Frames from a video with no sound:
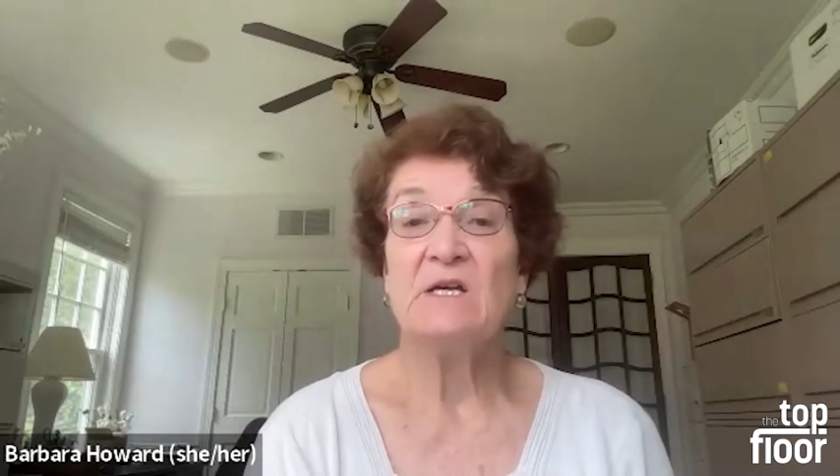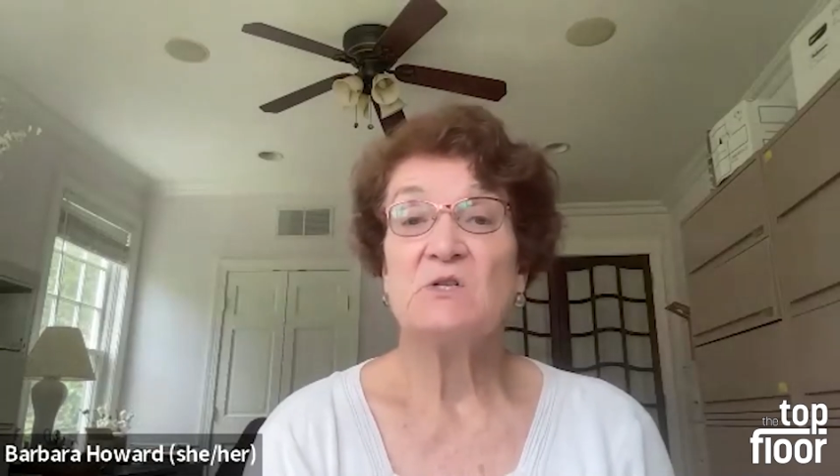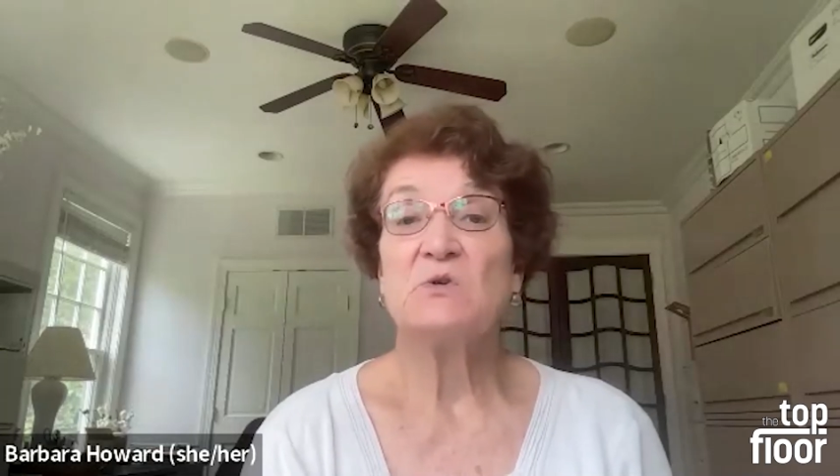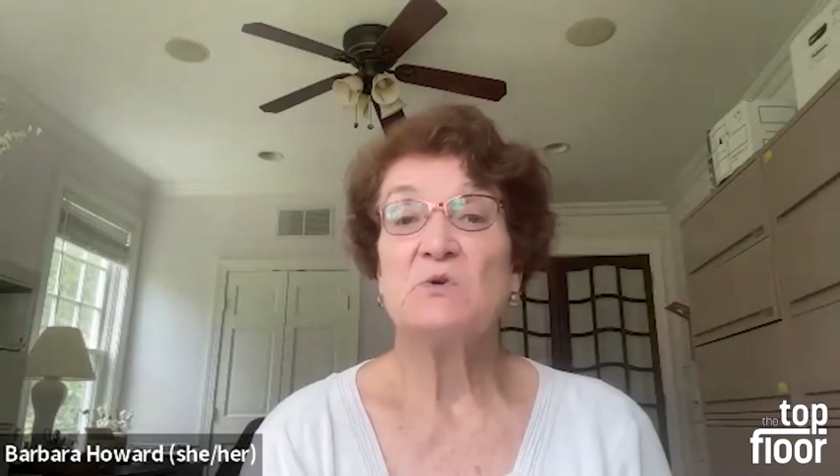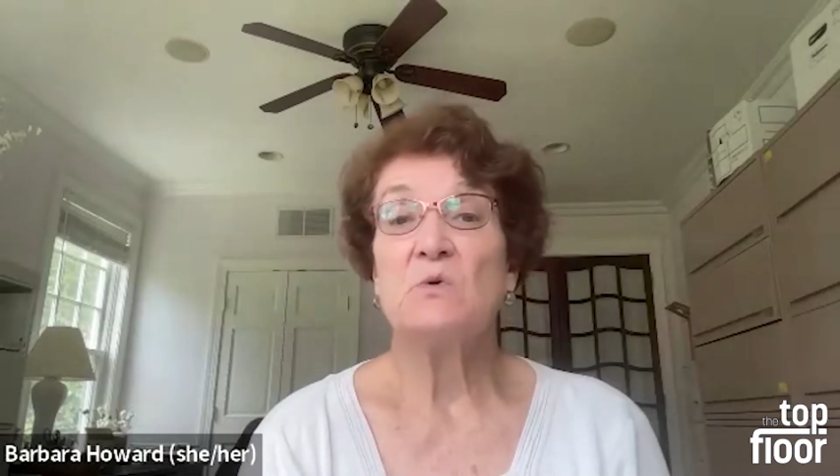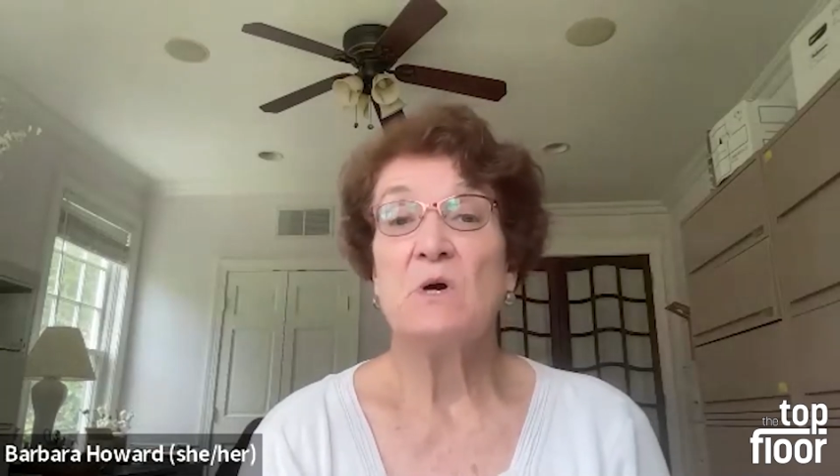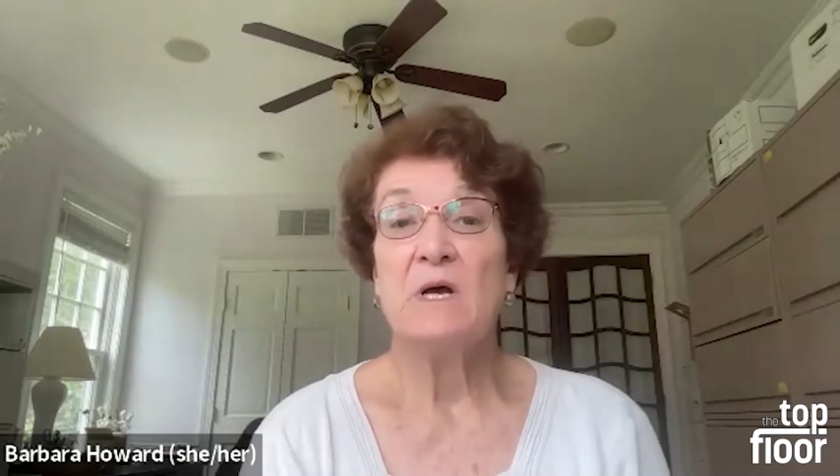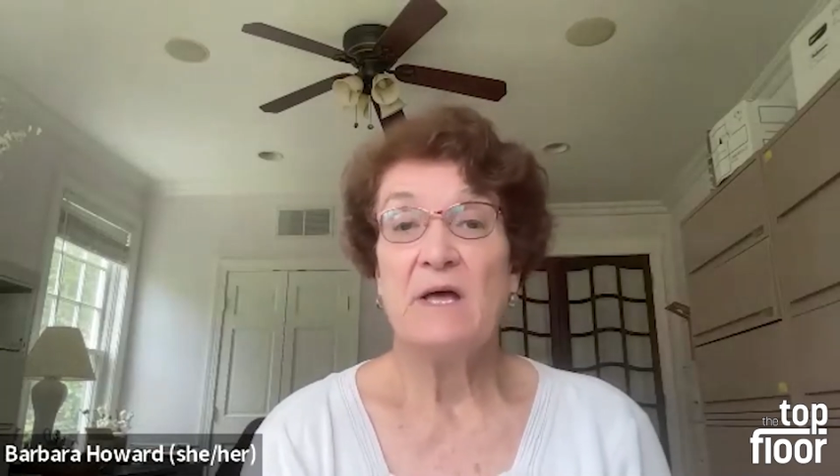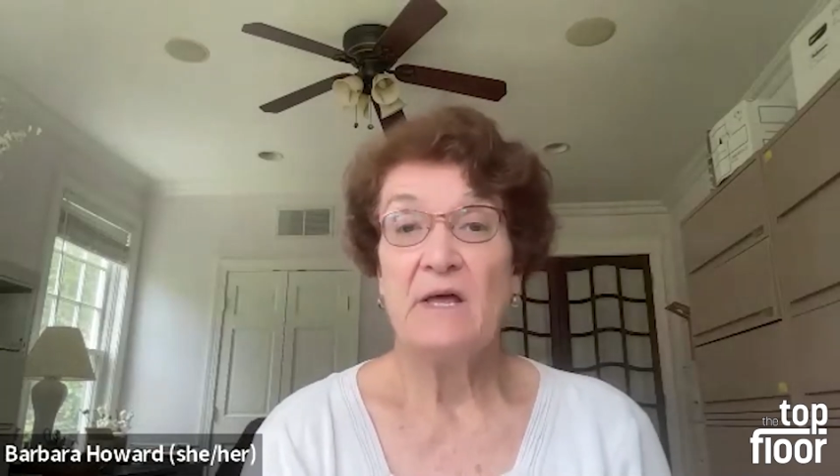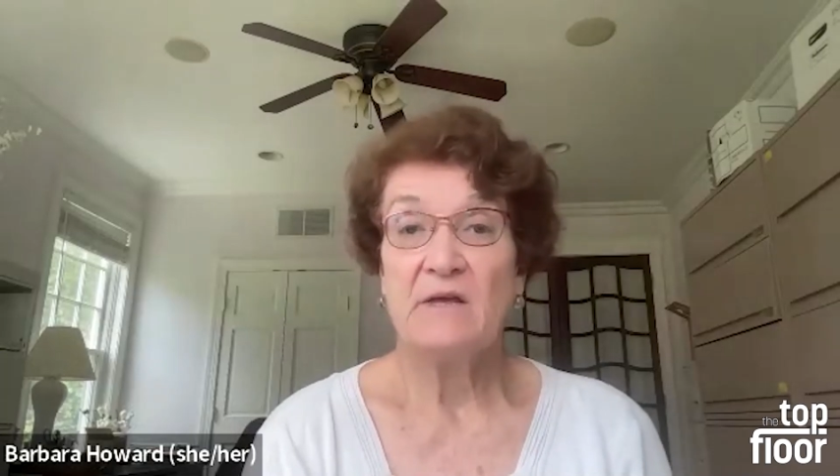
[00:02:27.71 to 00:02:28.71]
to
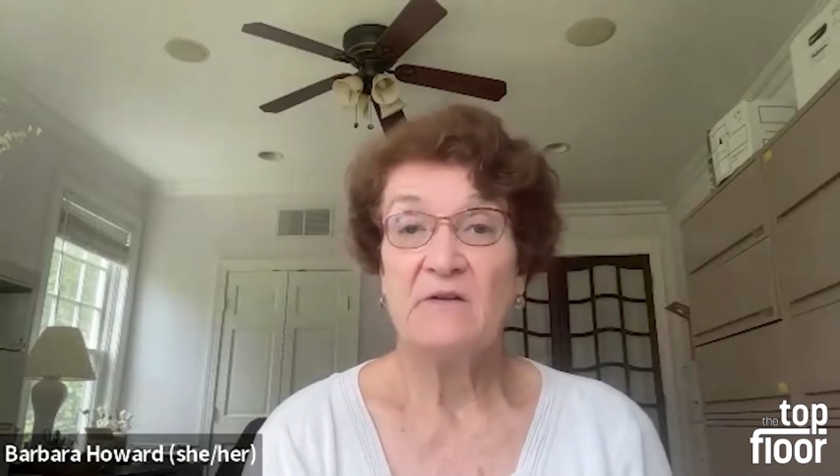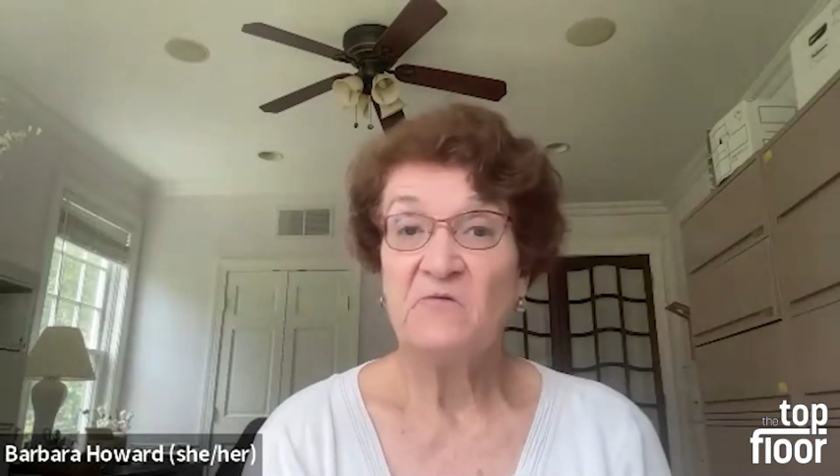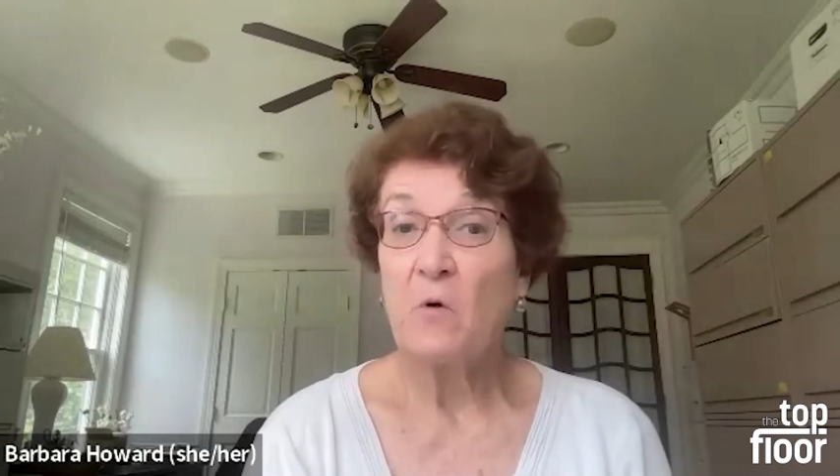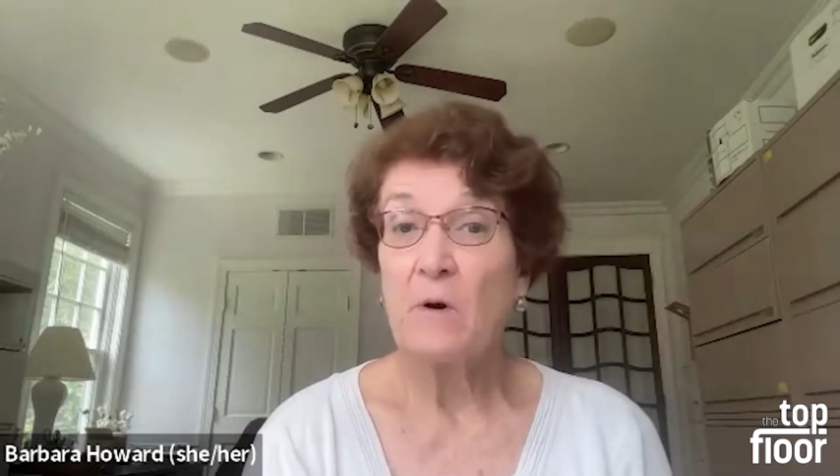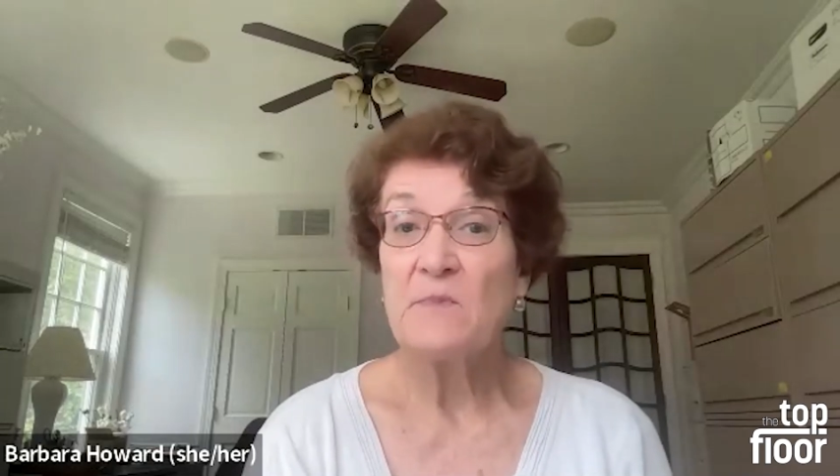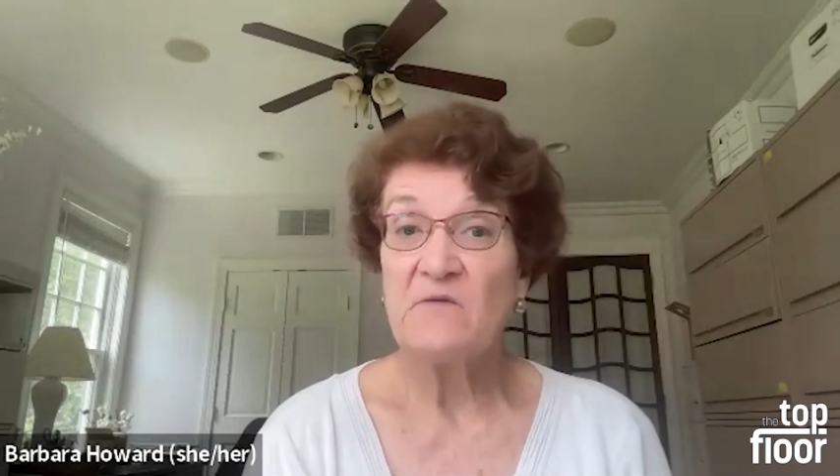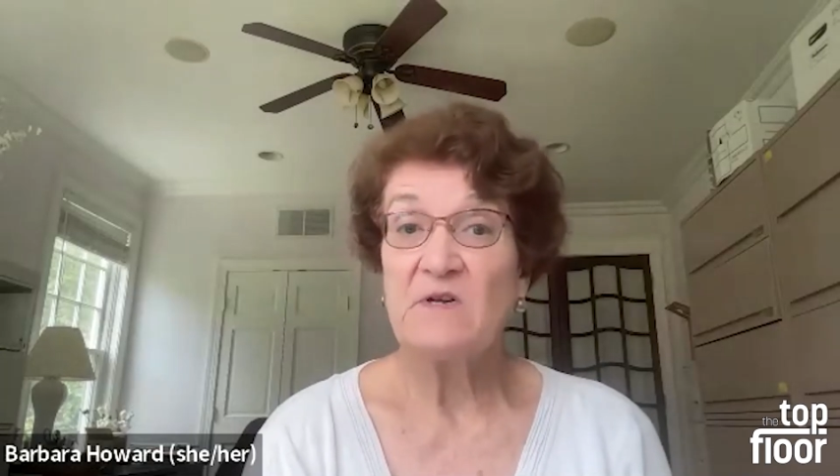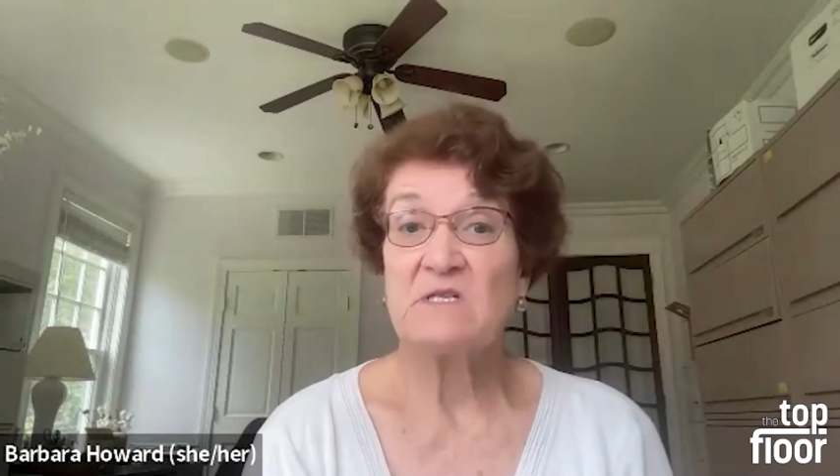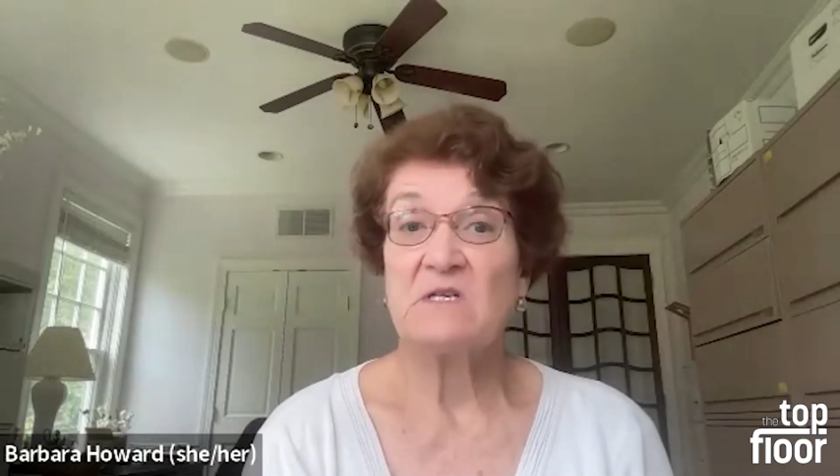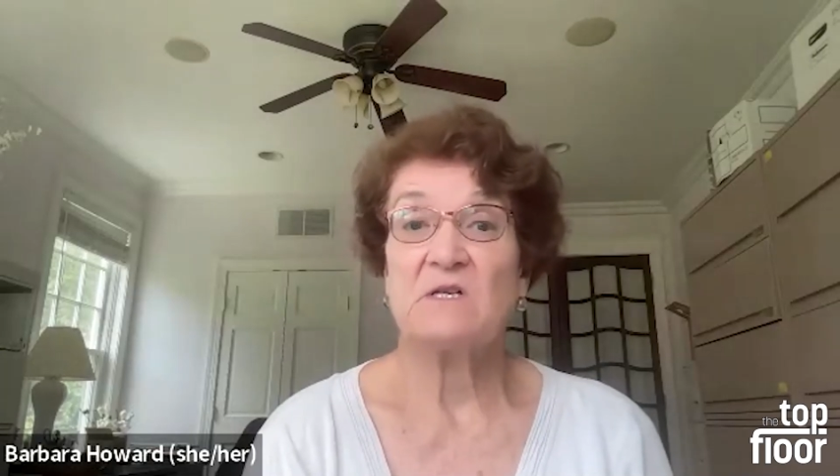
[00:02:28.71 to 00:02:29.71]
inform the visit.